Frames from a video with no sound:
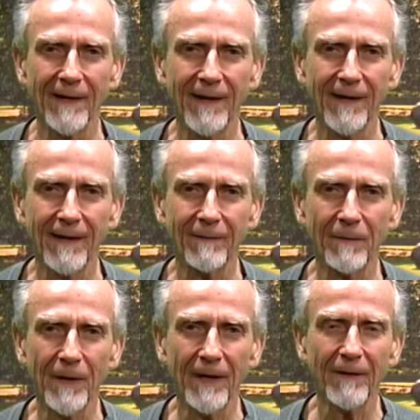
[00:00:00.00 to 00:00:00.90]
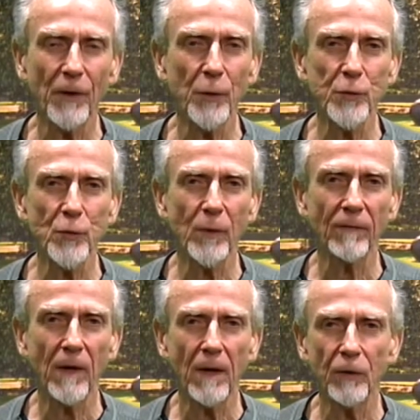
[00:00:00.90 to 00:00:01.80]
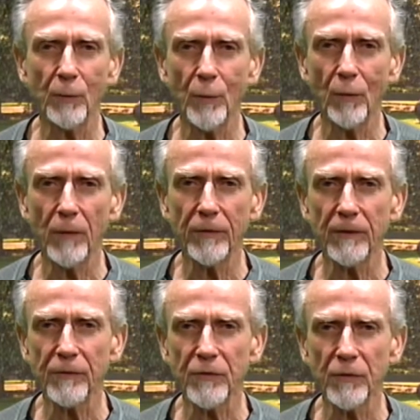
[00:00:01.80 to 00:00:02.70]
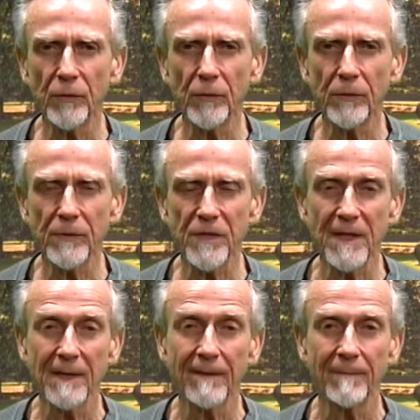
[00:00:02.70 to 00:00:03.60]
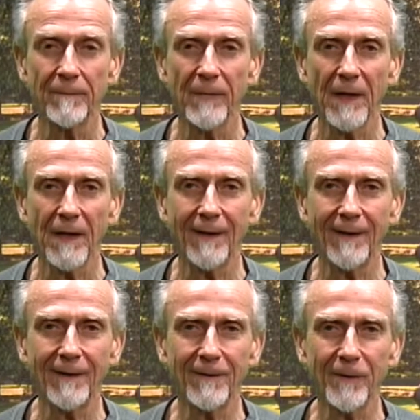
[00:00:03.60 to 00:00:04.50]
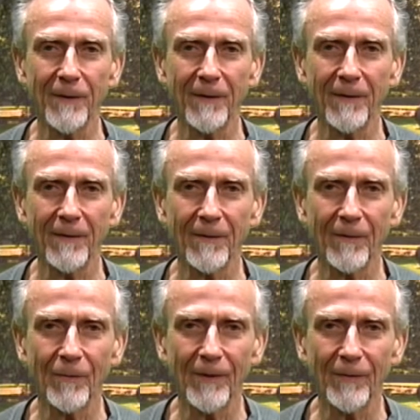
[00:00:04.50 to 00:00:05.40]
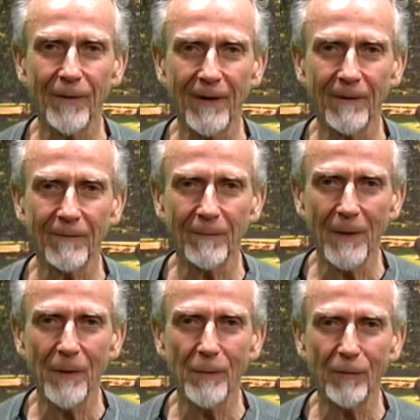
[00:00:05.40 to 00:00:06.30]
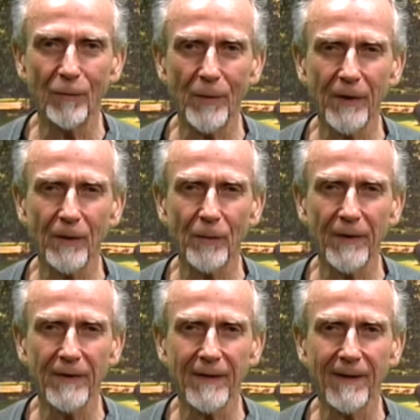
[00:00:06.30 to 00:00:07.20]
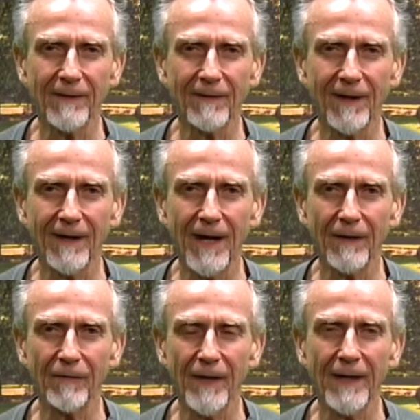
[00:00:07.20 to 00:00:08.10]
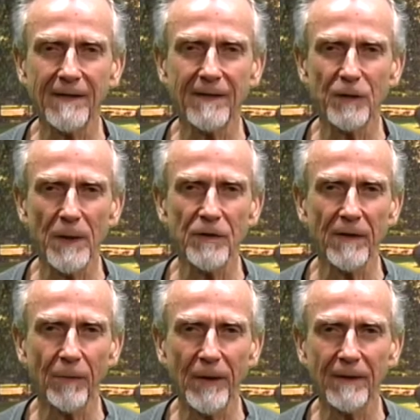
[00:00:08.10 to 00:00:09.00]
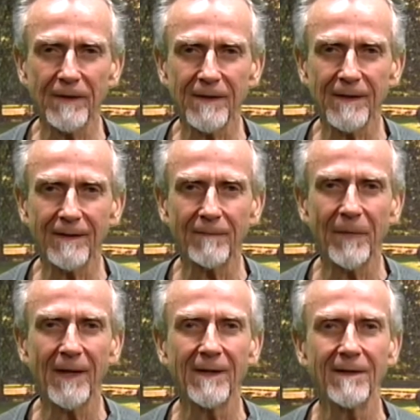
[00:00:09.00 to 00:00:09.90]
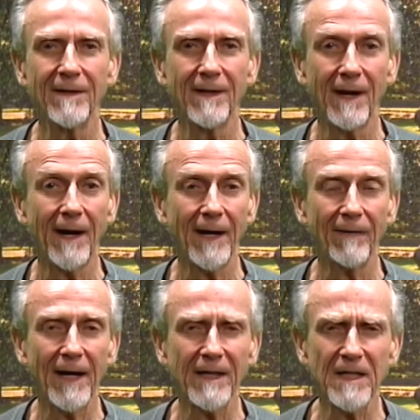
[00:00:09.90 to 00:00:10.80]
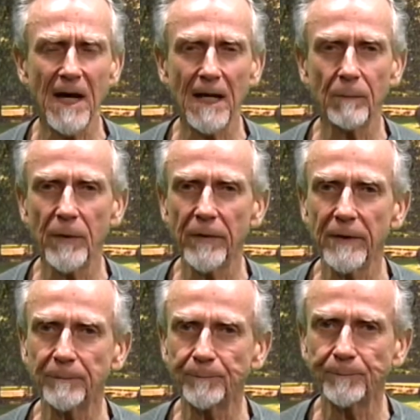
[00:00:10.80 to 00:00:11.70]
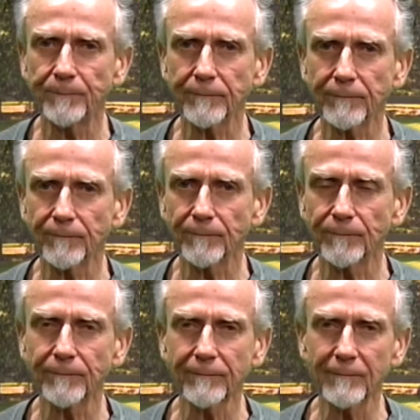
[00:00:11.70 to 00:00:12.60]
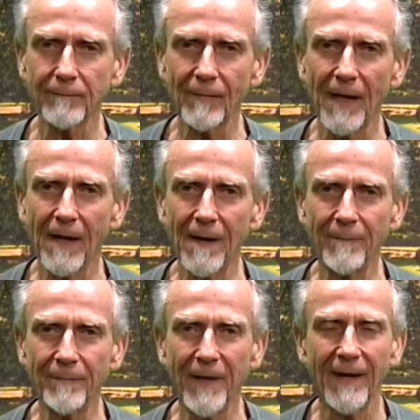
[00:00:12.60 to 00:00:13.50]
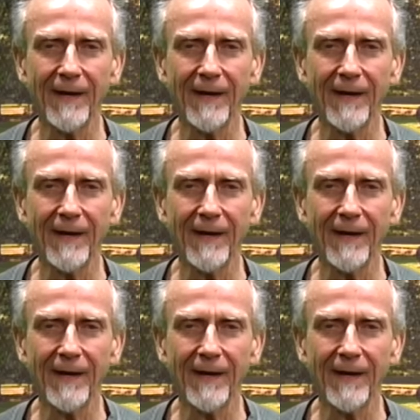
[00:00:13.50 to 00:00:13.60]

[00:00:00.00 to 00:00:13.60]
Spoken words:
And those who have gone to parochial schools will maybe be familiar with a lot of that, especially they went in that time period. I